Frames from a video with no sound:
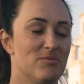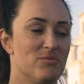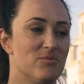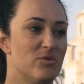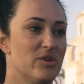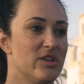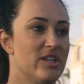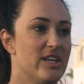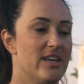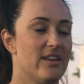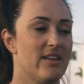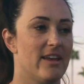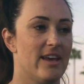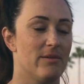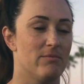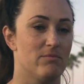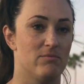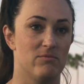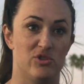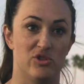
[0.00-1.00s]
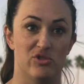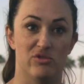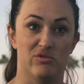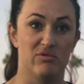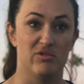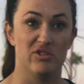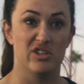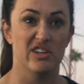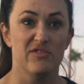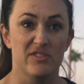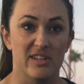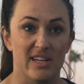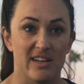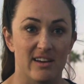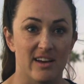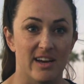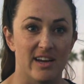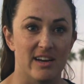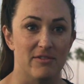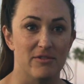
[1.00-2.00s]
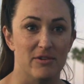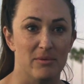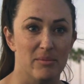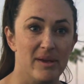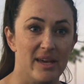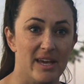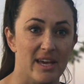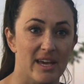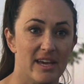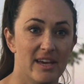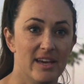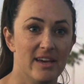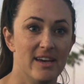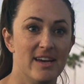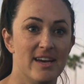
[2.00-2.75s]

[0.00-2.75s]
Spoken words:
really drifting kind of for me,